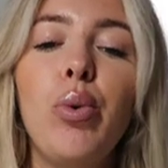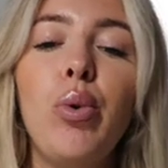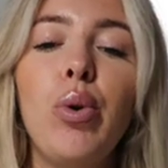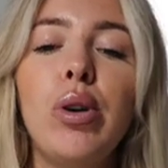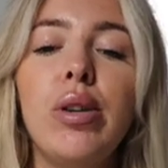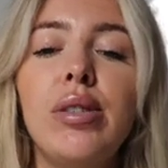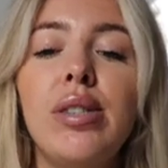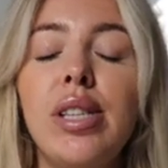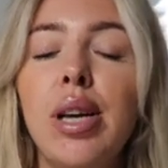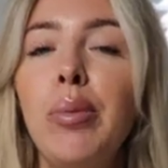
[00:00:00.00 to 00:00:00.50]

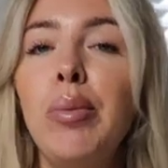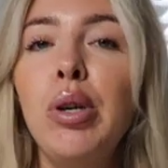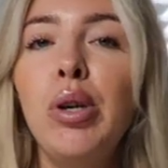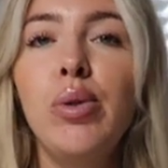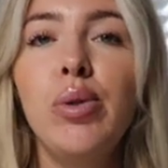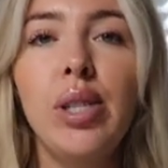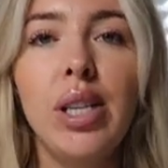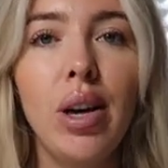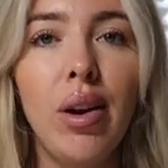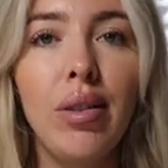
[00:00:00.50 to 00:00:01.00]
or someone
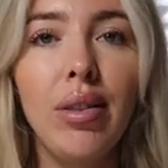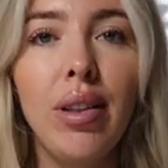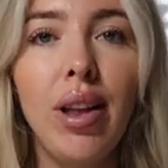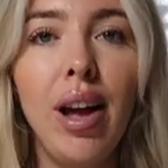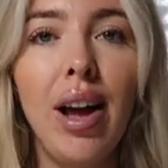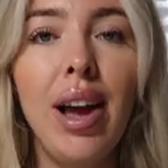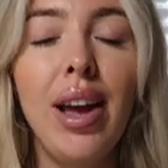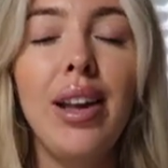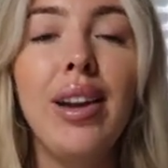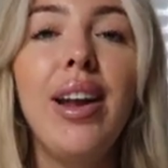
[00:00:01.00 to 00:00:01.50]
you see
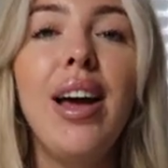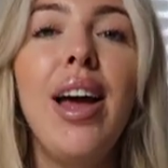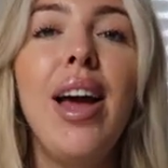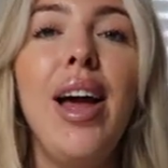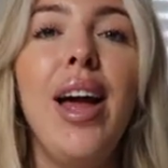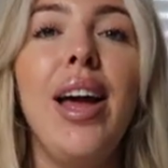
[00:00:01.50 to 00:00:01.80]
online.